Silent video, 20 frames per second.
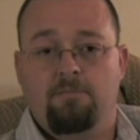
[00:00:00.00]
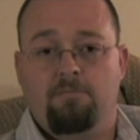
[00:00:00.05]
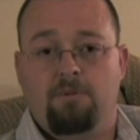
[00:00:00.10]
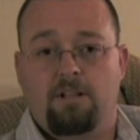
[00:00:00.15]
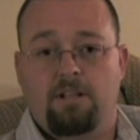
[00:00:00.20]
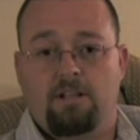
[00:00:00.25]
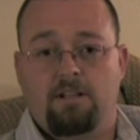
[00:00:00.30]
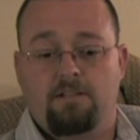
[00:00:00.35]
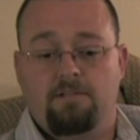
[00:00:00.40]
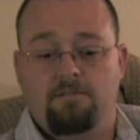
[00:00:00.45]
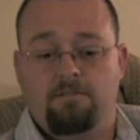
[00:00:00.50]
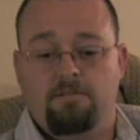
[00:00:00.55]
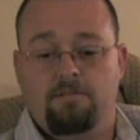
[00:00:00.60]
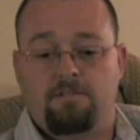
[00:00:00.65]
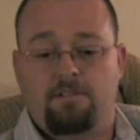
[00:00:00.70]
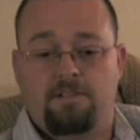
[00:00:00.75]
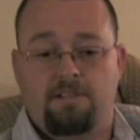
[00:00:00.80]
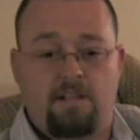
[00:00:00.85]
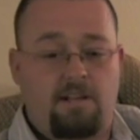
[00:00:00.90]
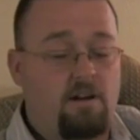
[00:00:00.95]
But
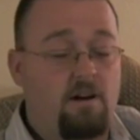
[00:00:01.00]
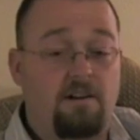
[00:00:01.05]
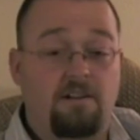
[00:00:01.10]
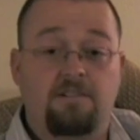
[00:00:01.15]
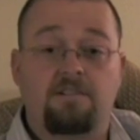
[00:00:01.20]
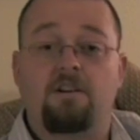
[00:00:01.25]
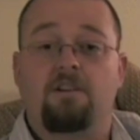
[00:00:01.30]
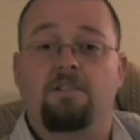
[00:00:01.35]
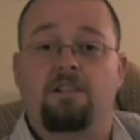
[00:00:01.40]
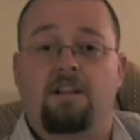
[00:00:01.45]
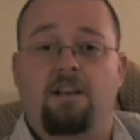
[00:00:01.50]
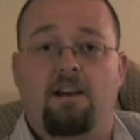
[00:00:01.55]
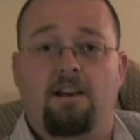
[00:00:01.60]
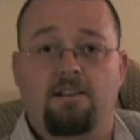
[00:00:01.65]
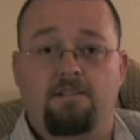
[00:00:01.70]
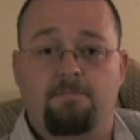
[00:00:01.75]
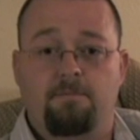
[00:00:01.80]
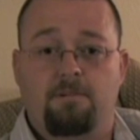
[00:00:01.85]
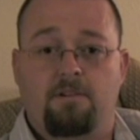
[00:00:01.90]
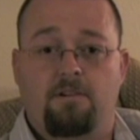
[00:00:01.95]
she said, no, I just called the
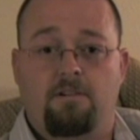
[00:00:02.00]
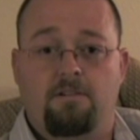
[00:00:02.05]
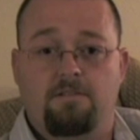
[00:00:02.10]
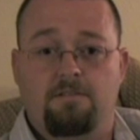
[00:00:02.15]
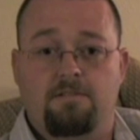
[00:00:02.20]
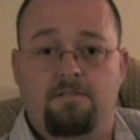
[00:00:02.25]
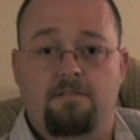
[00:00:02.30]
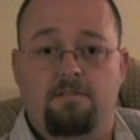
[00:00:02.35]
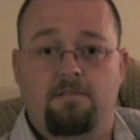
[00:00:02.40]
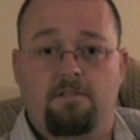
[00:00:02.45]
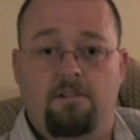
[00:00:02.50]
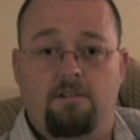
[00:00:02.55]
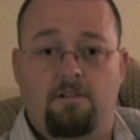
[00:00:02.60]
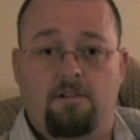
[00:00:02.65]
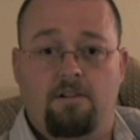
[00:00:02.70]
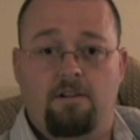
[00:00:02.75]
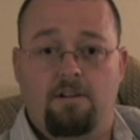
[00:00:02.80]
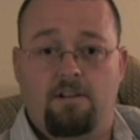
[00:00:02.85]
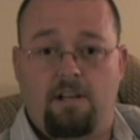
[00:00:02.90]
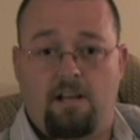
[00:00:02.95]
case because
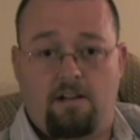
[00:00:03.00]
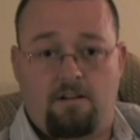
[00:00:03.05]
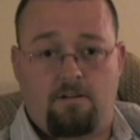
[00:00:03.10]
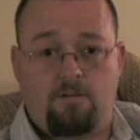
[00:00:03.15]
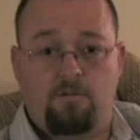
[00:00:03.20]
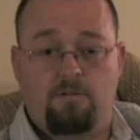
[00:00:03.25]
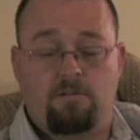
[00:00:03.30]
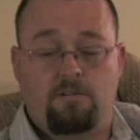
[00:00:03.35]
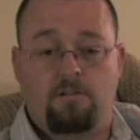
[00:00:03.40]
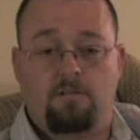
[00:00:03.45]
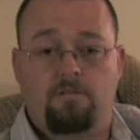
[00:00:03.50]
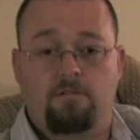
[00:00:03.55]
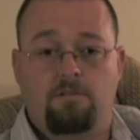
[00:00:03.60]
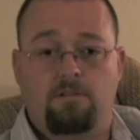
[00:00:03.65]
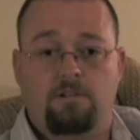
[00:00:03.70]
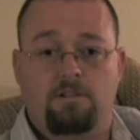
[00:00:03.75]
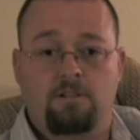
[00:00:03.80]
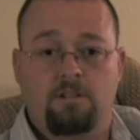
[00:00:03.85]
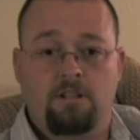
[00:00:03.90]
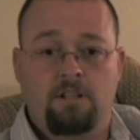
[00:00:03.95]
he had a court
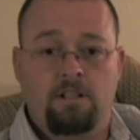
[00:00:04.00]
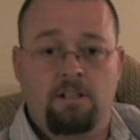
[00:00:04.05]
recorder,